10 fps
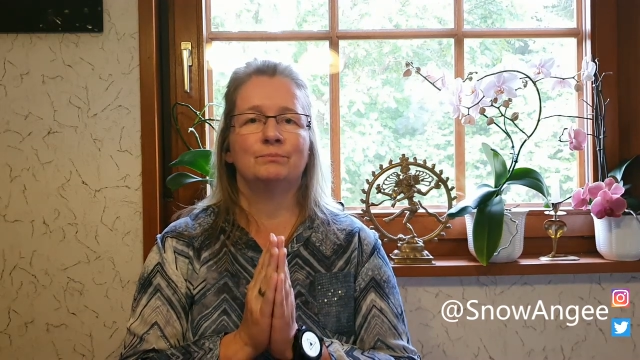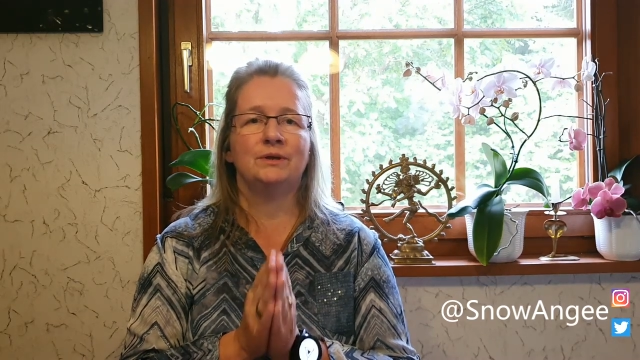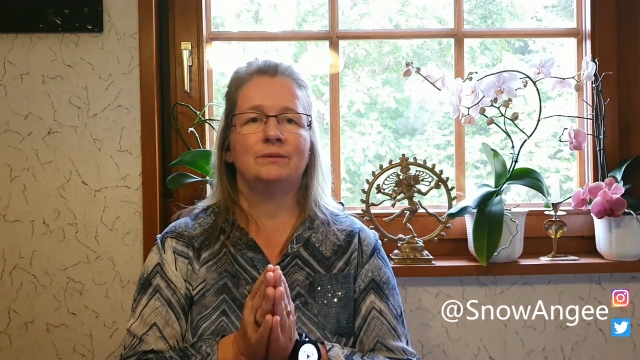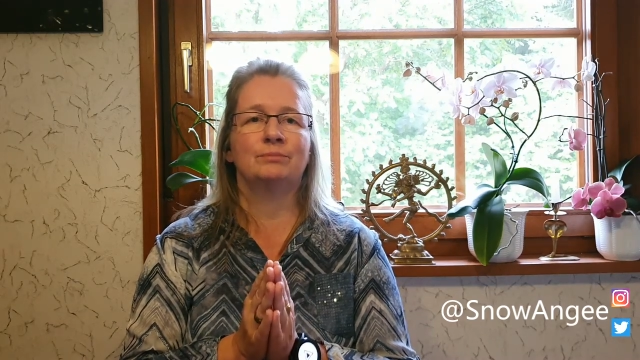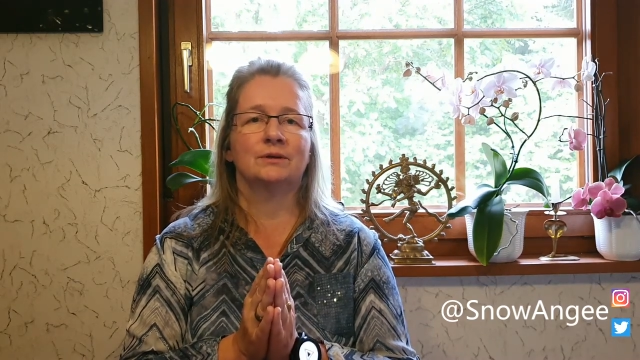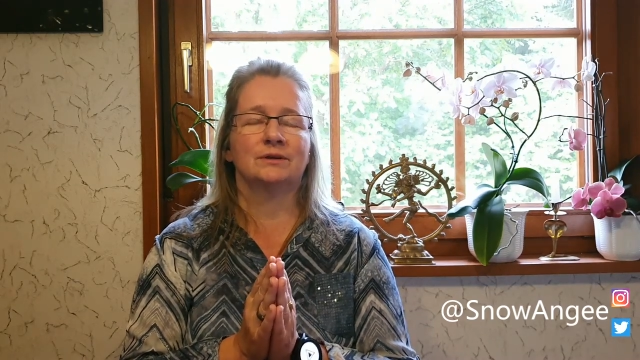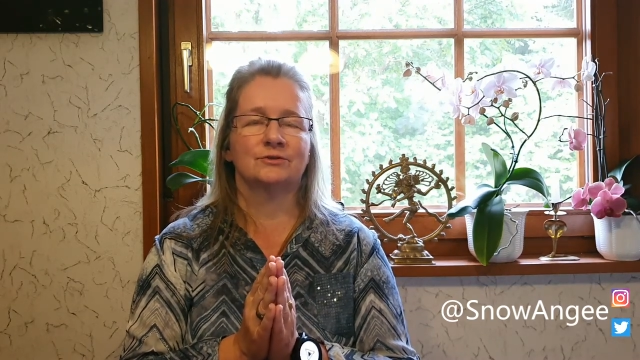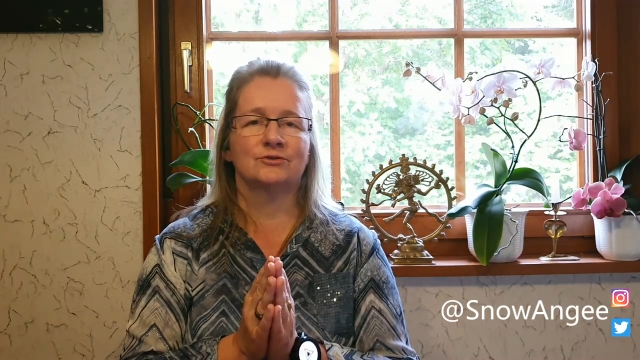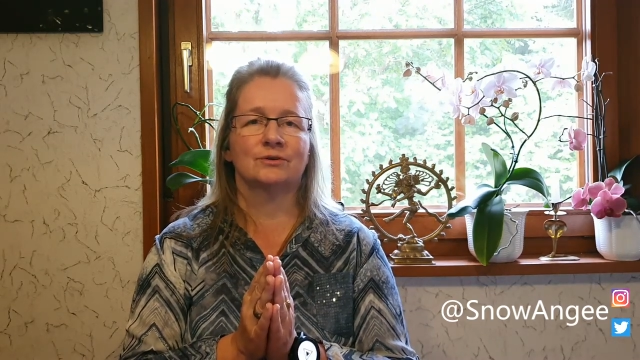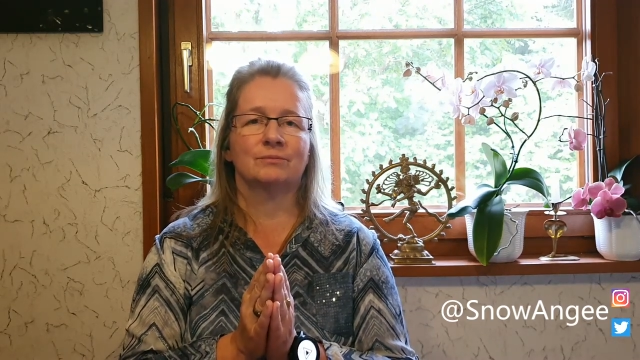people in
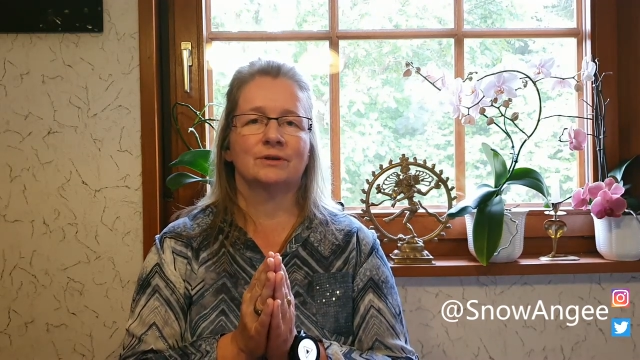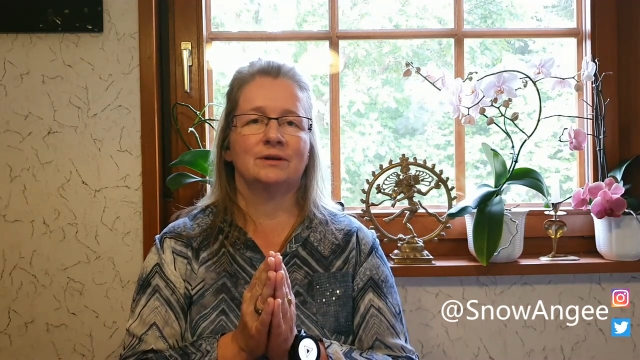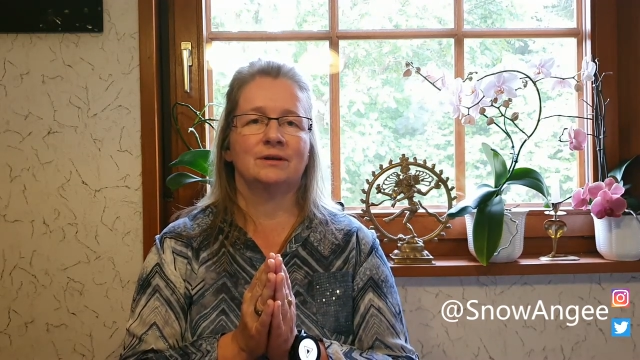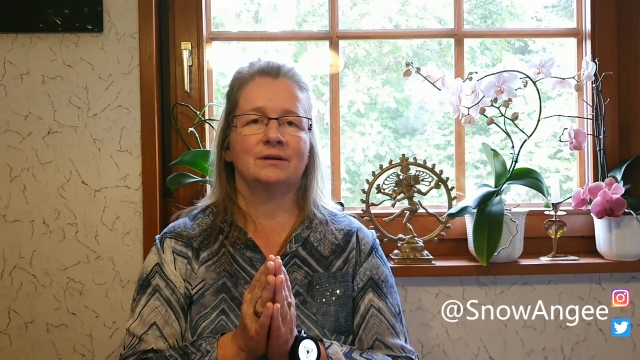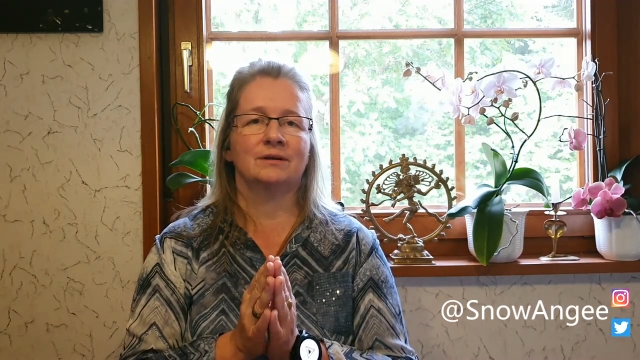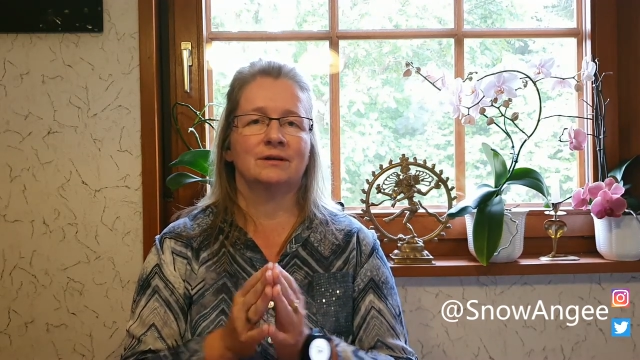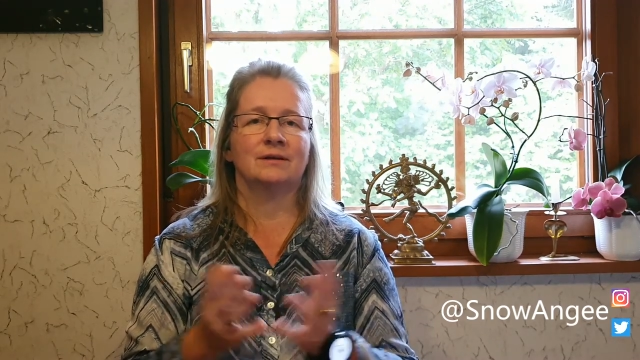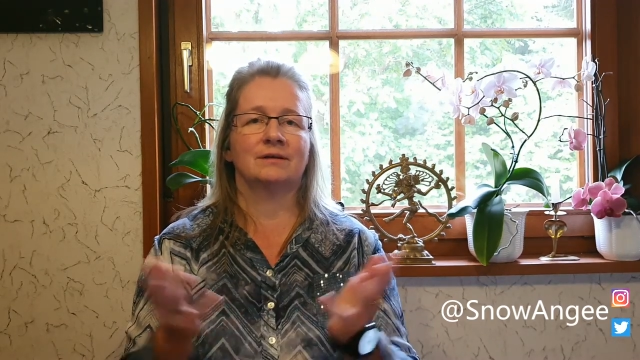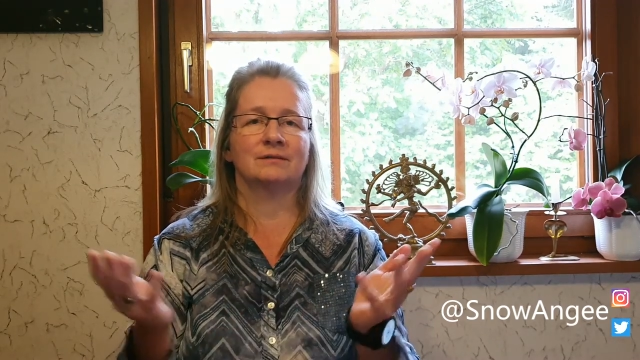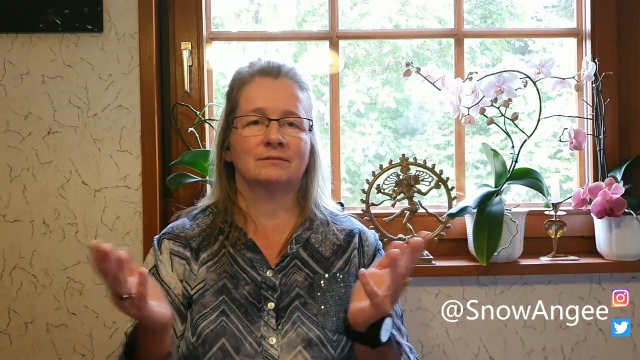Germany, and